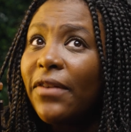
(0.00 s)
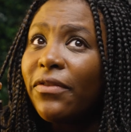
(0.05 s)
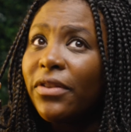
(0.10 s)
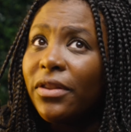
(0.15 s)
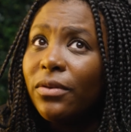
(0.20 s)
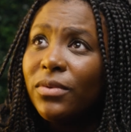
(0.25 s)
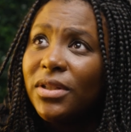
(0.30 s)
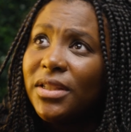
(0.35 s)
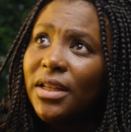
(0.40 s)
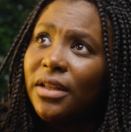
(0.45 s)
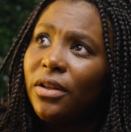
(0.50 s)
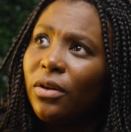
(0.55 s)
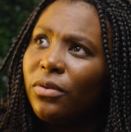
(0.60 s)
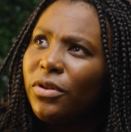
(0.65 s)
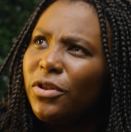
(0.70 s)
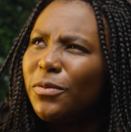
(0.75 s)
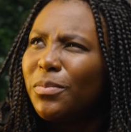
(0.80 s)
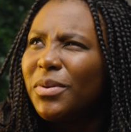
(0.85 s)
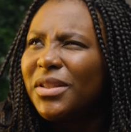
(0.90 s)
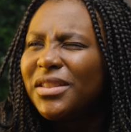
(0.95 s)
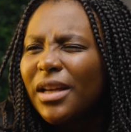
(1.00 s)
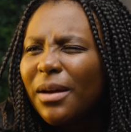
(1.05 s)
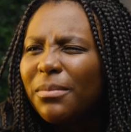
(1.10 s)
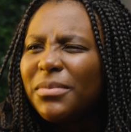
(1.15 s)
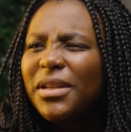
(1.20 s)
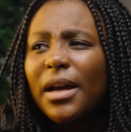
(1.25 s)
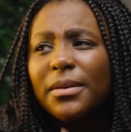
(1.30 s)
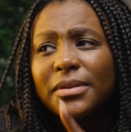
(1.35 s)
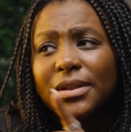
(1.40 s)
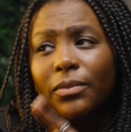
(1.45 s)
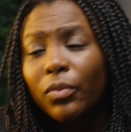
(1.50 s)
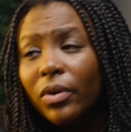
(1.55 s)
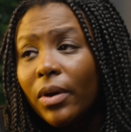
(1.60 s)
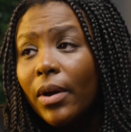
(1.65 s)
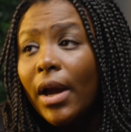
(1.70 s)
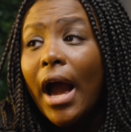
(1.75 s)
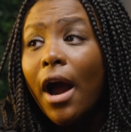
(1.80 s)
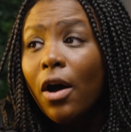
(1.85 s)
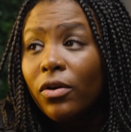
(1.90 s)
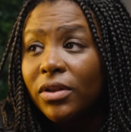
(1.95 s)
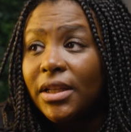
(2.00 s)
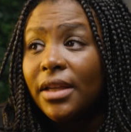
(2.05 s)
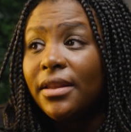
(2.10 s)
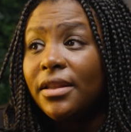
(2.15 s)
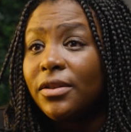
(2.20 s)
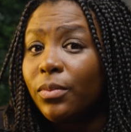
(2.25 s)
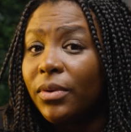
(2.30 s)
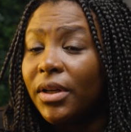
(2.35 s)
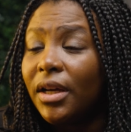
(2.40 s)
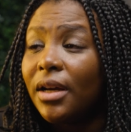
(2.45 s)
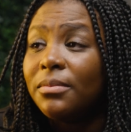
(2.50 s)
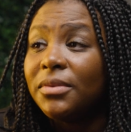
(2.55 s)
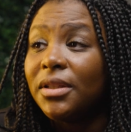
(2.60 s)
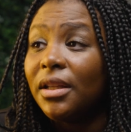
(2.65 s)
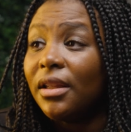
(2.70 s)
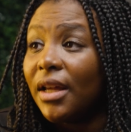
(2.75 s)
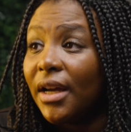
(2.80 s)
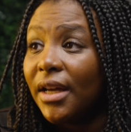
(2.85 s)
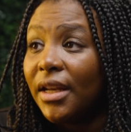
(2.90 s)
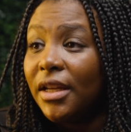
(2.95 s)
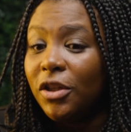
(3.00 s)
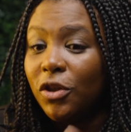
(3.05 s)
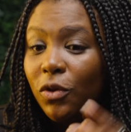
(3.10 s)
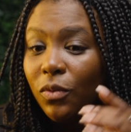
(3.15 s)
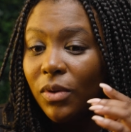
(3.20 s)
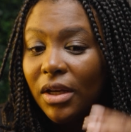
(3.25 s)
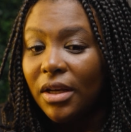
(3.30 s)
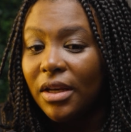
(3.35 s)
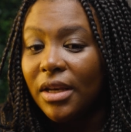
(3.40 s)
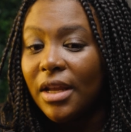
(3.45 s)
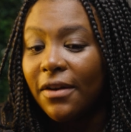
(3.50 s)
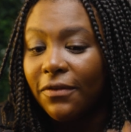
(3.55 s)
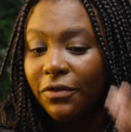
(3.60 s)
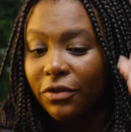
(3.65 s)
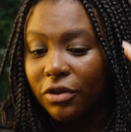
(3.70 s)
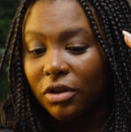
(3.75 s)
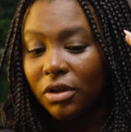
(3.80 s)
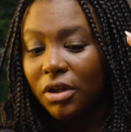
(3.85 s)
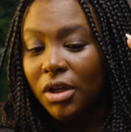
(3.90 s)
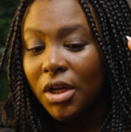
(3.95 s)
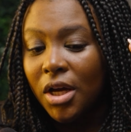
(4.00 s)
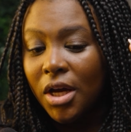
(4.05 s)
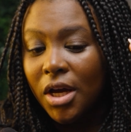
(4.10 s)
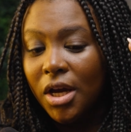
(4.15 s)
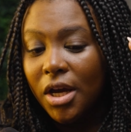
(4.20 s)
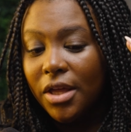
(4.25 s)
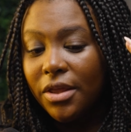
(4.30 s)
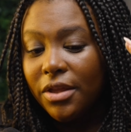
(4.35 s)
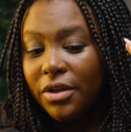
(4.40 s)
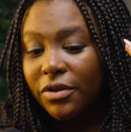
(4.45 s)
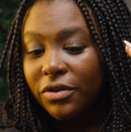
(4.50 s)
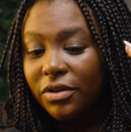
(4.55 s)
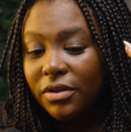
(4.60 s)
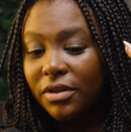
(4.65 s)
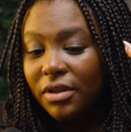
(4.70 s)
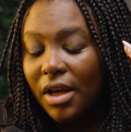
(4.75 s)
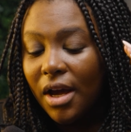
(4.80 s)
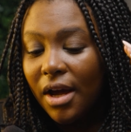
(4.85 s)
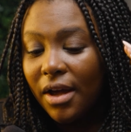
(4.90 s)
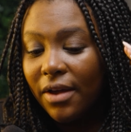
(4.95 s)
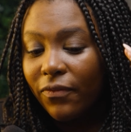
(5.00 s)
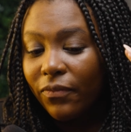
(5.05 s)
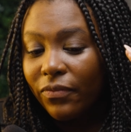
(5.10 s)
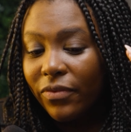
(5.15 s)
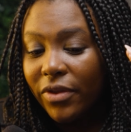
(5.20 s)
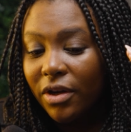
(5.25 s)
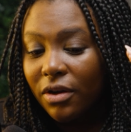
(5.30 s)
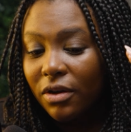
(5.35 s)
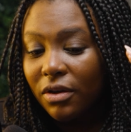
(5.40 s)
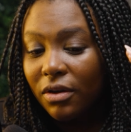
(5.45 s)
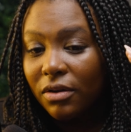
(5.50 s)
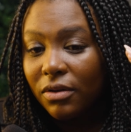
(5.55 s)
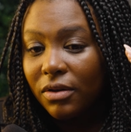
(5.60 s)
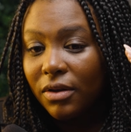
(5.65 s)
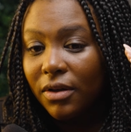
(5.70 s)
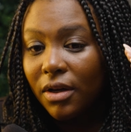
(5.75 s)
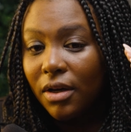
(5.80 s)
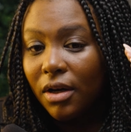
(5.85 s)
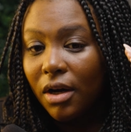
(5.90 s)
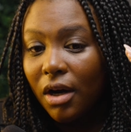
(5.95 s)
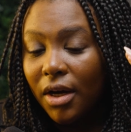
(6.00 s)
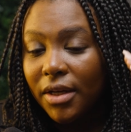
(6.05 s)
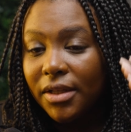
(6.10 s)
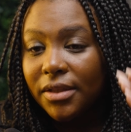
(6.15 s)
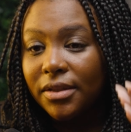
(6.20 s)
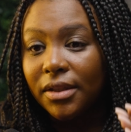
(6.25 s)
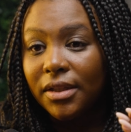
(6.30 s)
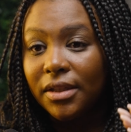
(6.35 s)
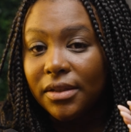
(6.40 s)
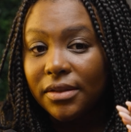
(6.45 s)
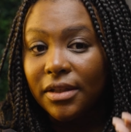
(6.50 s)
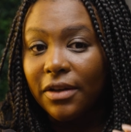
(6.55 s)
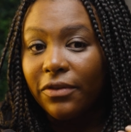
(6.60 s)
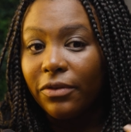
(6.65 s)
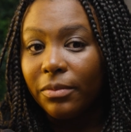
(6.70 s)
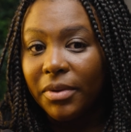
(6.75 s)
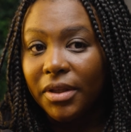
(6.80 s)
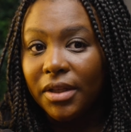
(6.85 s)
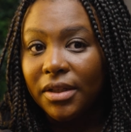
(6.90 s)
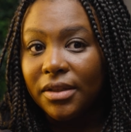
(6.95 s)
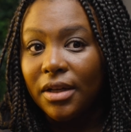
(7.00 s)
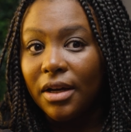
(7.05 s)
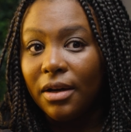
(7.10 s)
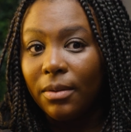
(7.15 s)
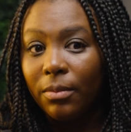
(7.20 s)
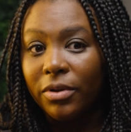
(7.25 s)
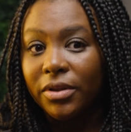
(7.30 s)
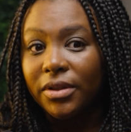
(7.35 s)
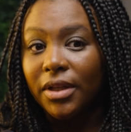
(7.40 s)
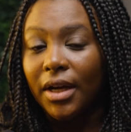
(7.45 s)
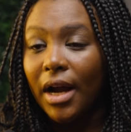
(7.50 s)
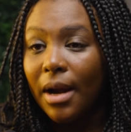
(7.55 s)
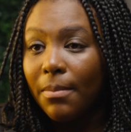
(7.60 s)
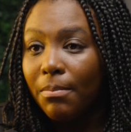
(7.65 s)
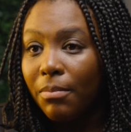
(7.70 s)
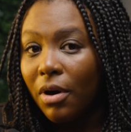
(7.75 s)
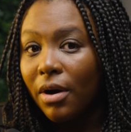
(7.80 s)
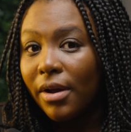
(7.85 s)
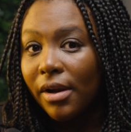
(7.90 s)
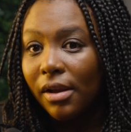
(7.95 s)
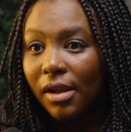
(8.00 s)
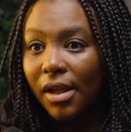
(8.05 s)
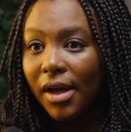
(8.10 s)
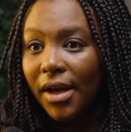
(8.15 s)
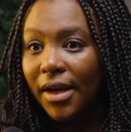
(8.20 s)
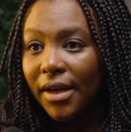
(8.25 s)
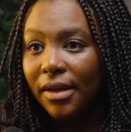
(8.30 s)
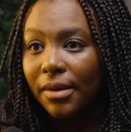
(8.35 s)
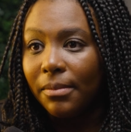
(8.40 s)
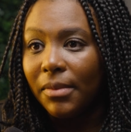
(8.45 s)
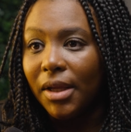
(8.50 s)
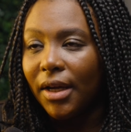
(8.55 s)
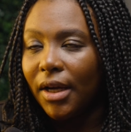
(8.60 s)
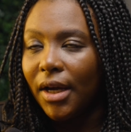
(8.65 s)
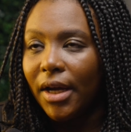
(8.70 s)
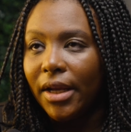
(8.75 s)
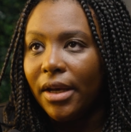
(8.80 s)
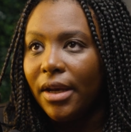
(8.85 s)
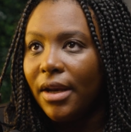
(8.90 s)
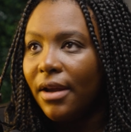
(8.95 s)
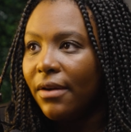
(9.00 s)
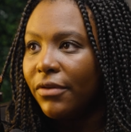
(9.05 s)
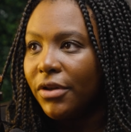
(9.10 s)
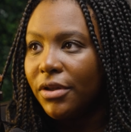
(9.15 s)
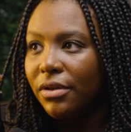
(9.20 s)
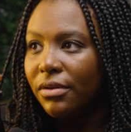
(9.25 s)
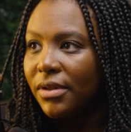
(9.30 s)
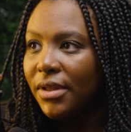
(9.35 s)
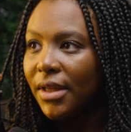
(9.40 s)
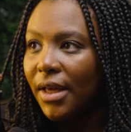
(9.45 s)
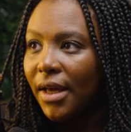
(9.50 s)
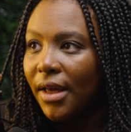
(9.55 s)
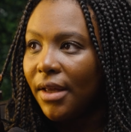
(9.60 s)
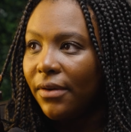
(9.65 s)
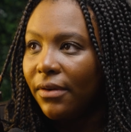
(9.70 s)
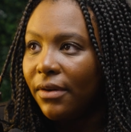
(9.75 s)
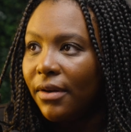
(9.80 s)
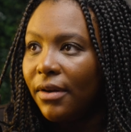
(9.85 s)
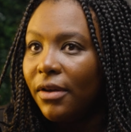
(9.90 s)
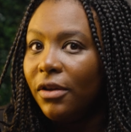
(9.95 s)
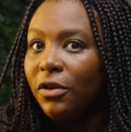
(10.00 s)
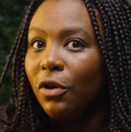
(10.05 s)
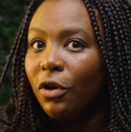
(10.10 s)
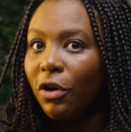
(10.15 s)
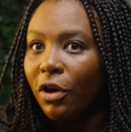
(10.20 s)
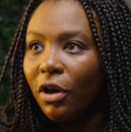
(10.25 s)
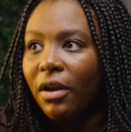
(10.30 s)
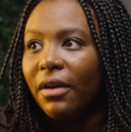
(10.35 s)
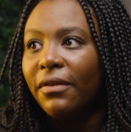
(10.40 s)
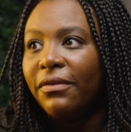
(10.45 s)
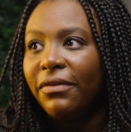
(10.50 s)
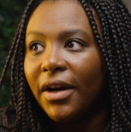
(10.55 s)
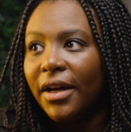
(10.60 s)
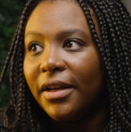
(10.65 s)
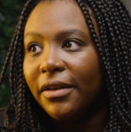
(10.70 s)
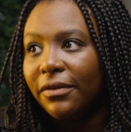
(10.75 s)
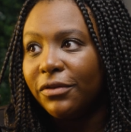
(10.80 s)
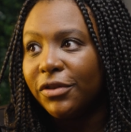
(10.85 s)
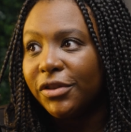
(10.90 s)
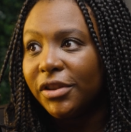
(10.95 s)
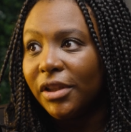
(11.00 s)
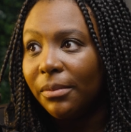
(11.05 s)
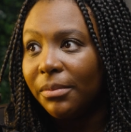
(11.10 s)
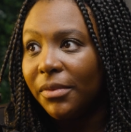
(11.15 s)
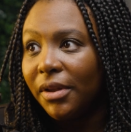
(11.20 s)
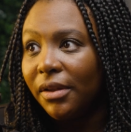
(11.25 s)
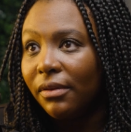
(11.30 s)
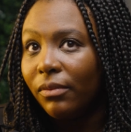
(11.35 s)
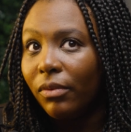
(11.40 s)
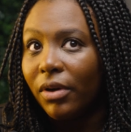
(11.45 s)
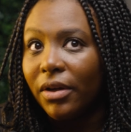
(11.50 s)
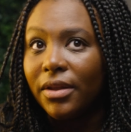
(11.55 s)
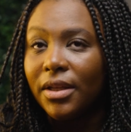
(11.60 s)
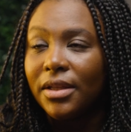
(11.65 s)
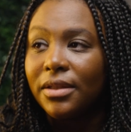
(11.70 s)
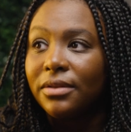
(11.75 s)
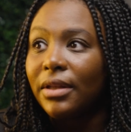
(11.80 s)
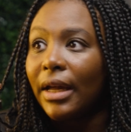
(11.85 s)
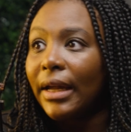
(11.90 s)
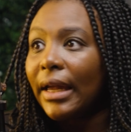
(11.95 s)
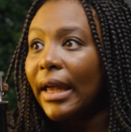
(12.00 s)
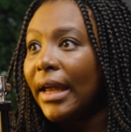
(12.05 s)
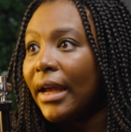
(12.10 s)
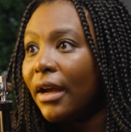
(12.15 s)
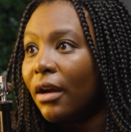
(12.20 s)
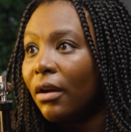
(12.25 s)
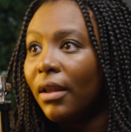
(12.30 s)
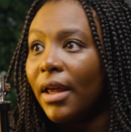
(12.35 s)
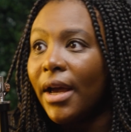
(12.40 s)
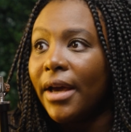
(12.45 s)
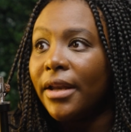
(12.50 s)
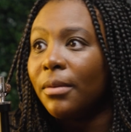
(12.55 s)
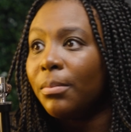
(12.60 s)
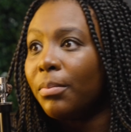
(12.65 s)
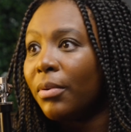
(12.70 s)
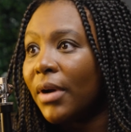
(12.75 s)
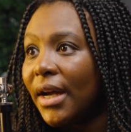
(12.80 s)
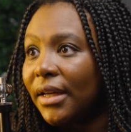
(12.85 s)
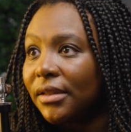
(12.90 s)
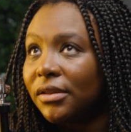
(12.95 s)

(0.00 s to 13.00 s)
it's definitely ones I don't yeah. use. But sometimes I'll say this: when it comes to lighting, you can never. There's I, there honestly has never been a time where it's like I bought a light and I'm like I never use that. You're gonna find it for something. Where yeah. there's like a hair light, a